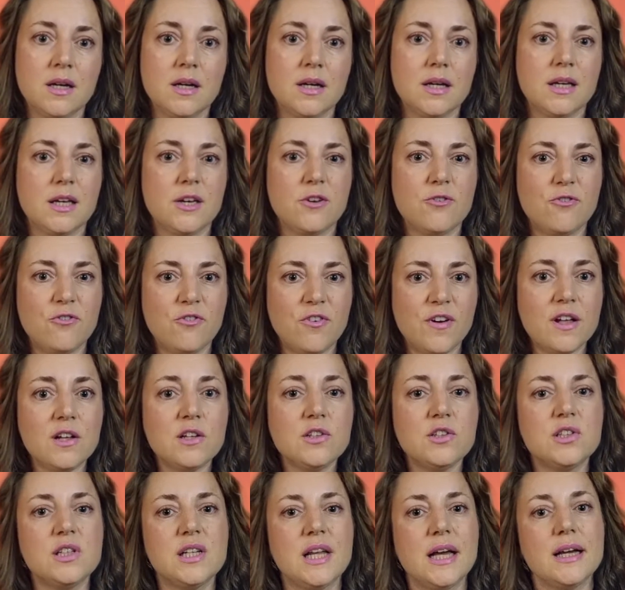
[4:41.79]
he
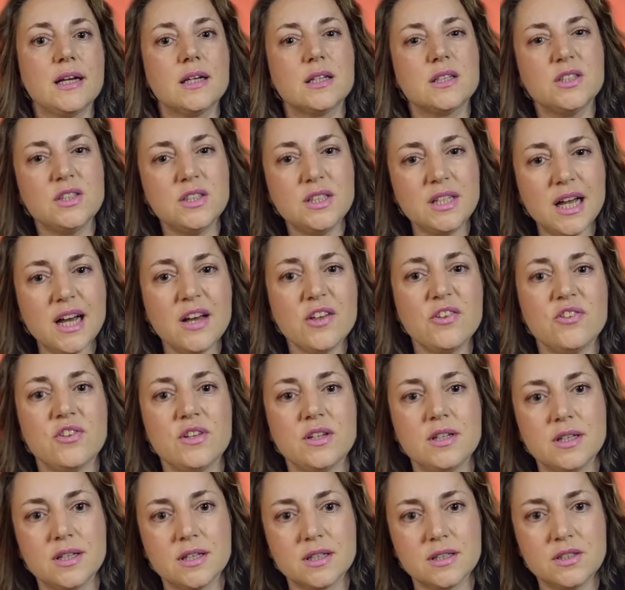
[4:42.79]
felt like
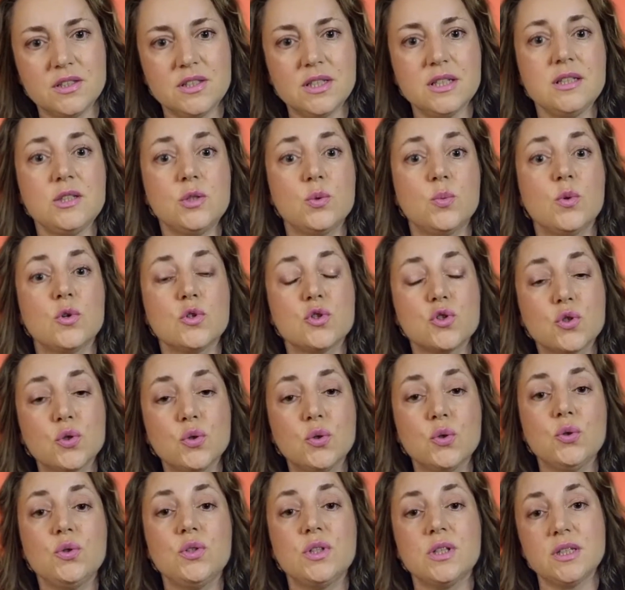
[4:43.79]
nothing he did was
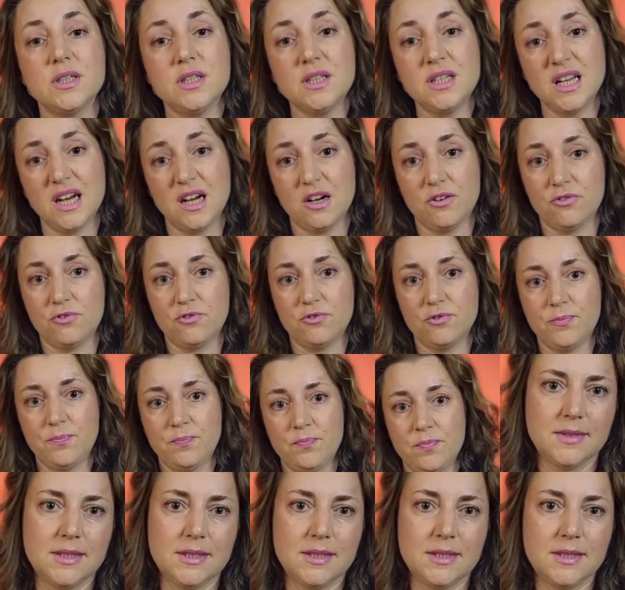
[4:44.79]
good enough.